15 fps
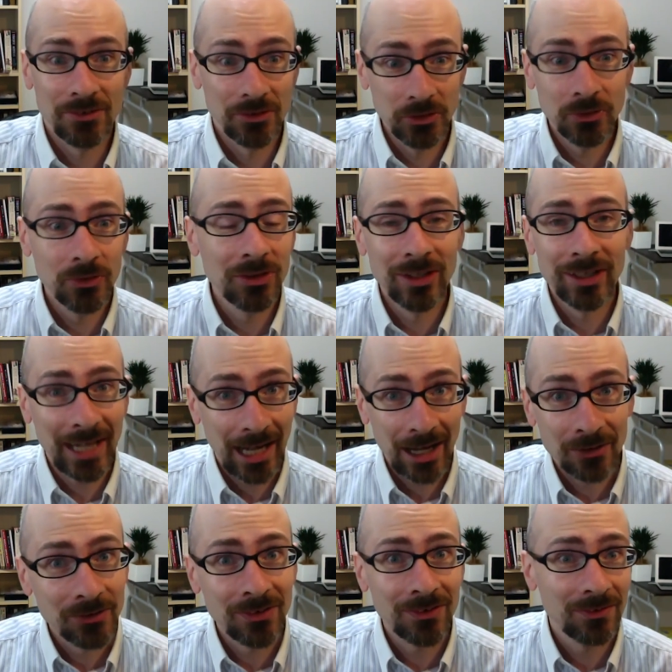to your Google
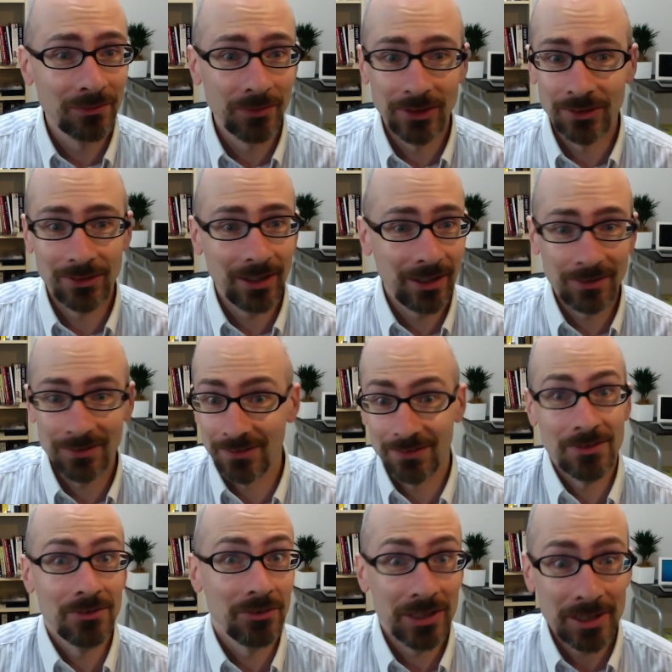account with
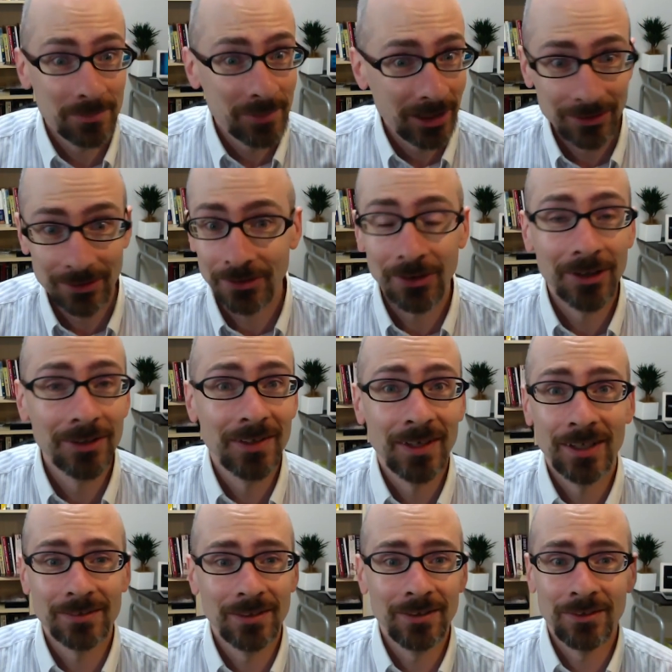access to your email and
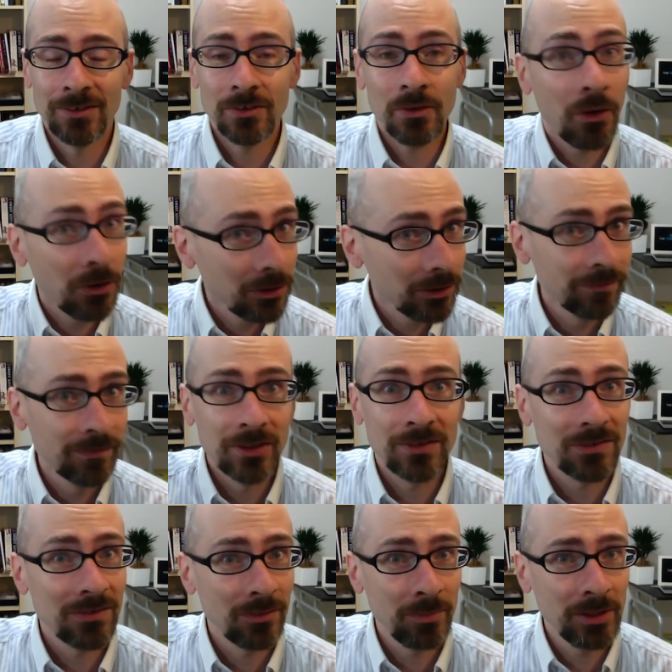contact list. All of
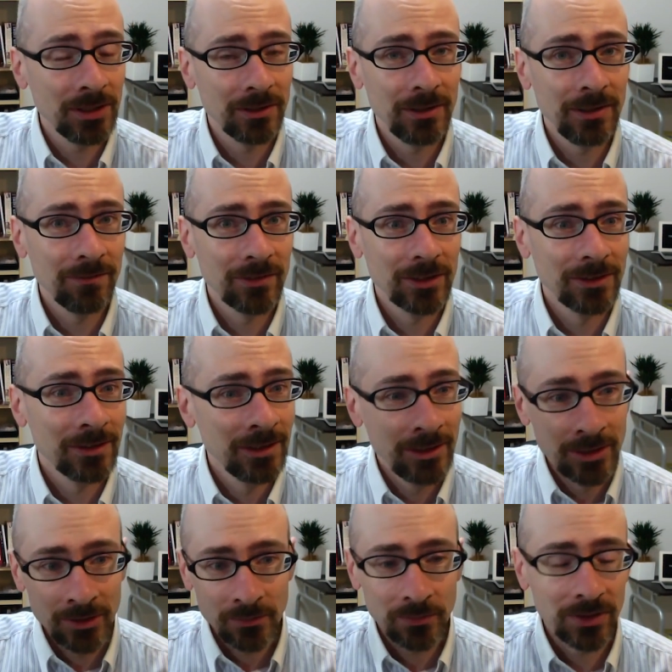this just being given
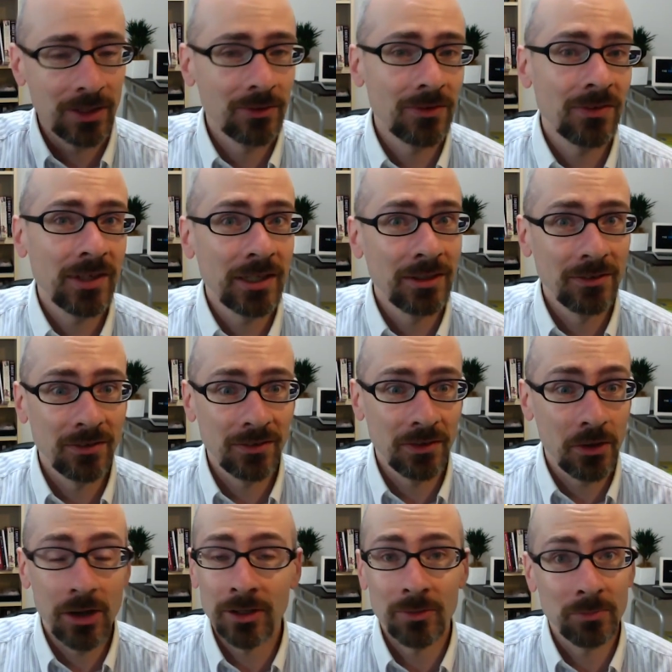without a second's
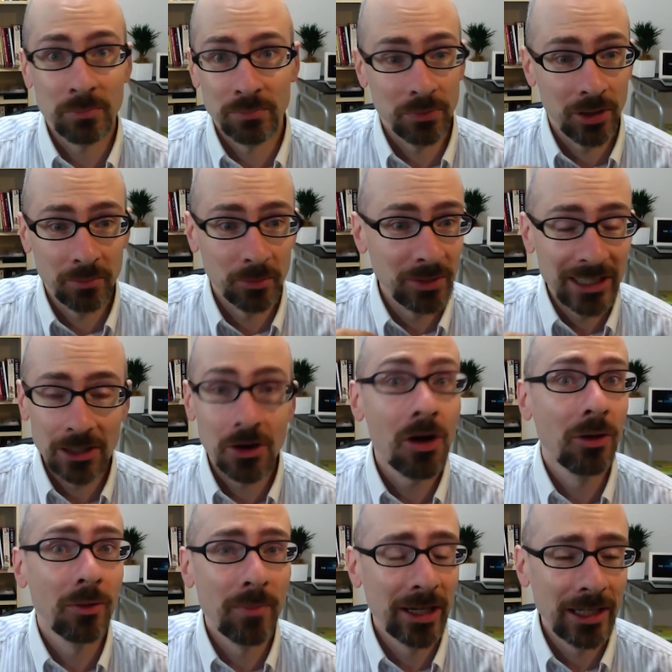thought, probably at
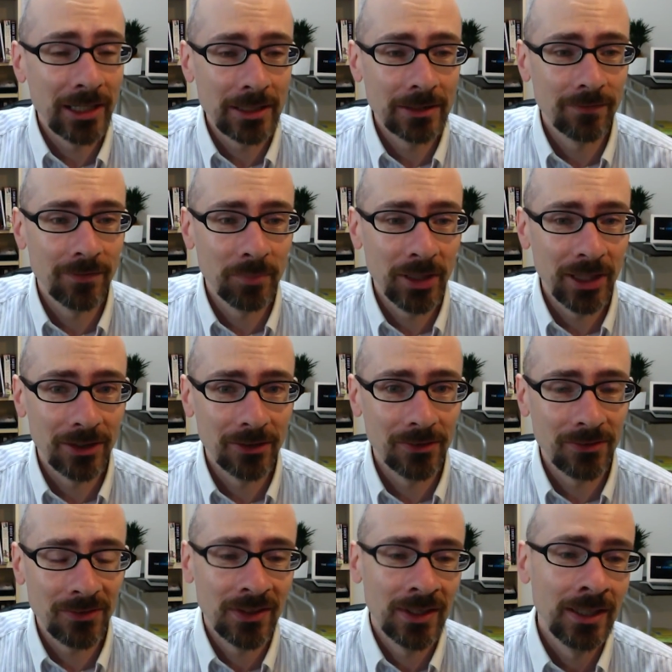all, by any of the
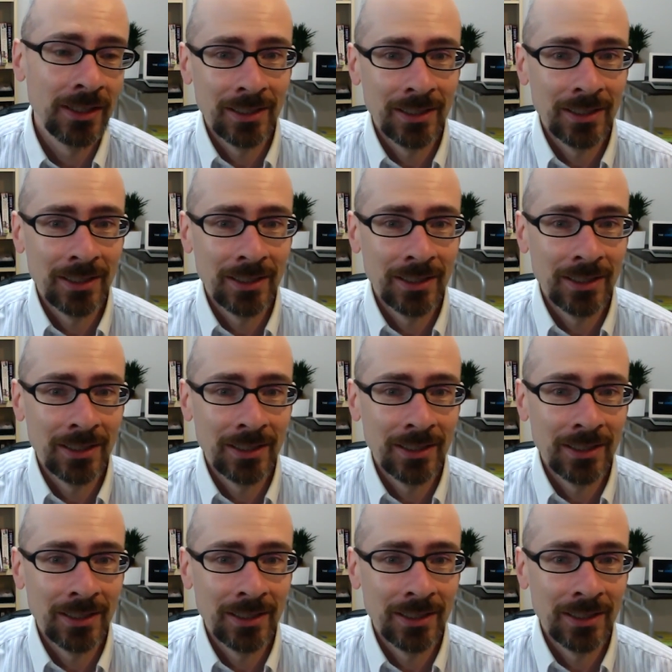players.